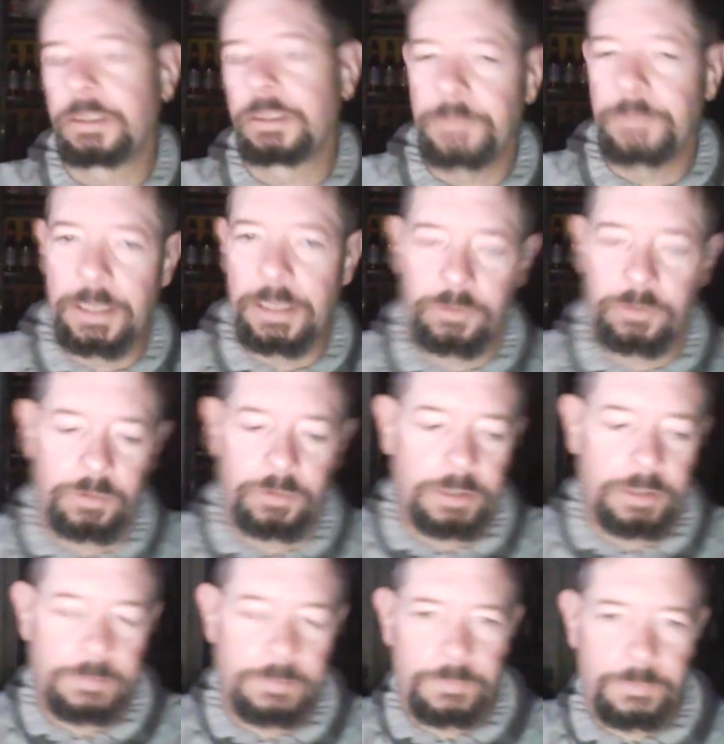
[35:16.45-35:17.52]
into
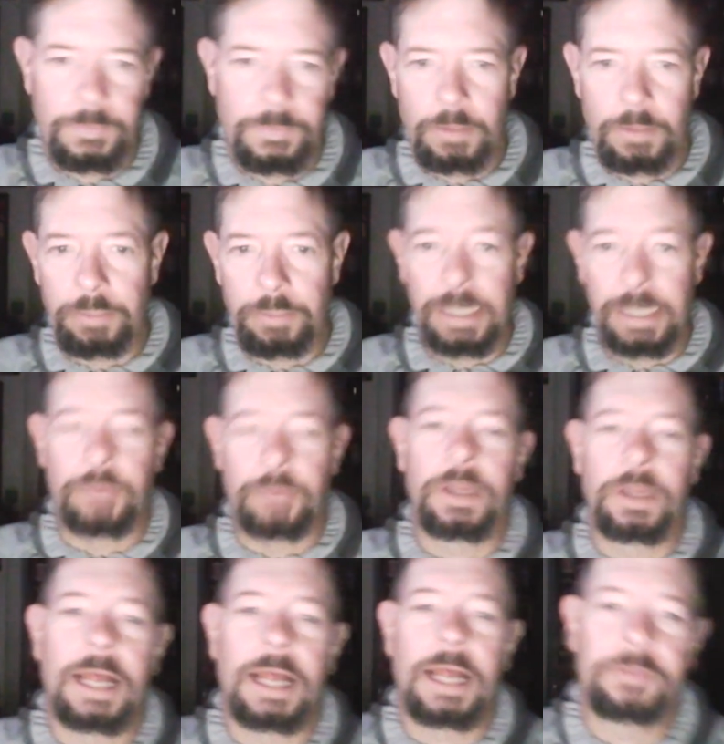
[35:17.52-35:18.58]
it. But they didn't
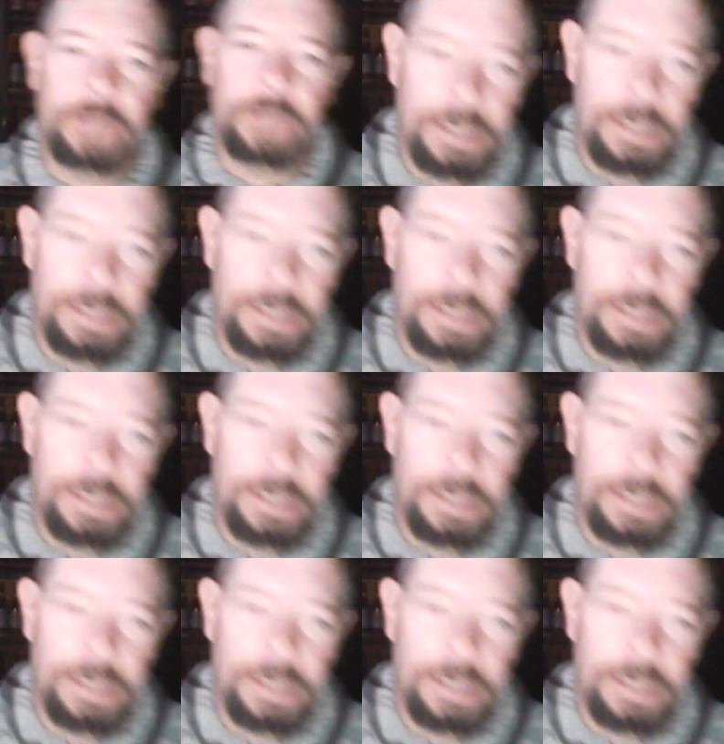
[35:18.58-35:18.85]
realize that it